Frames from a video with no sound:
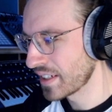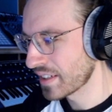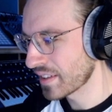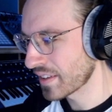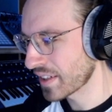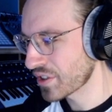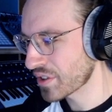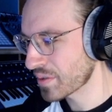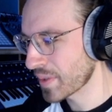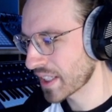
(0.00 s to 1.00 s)
and they just
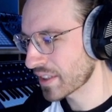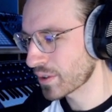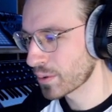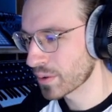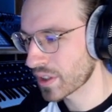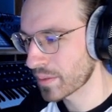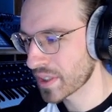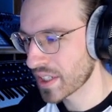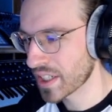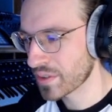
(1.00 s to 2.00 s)
make a cool
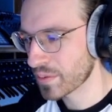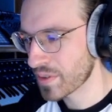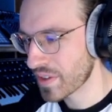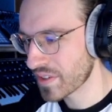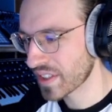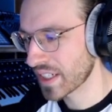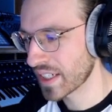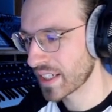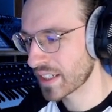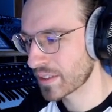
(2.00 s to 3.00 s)
combination with this
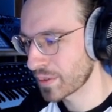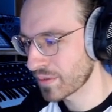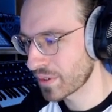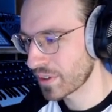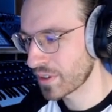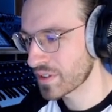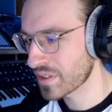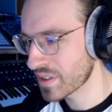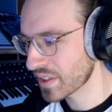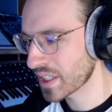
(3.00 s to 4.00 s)
kick, reverse,
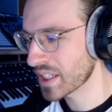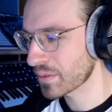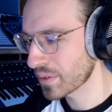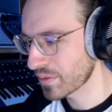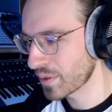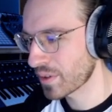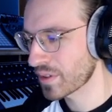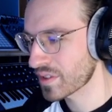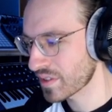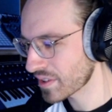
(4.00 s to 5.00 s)
this kick, reverse,
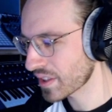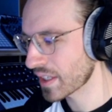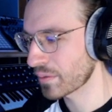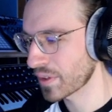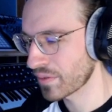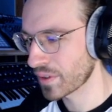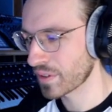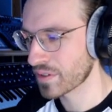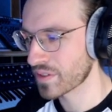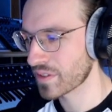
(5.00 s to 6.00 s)
this kick,
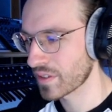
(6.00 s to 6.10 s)
reverse.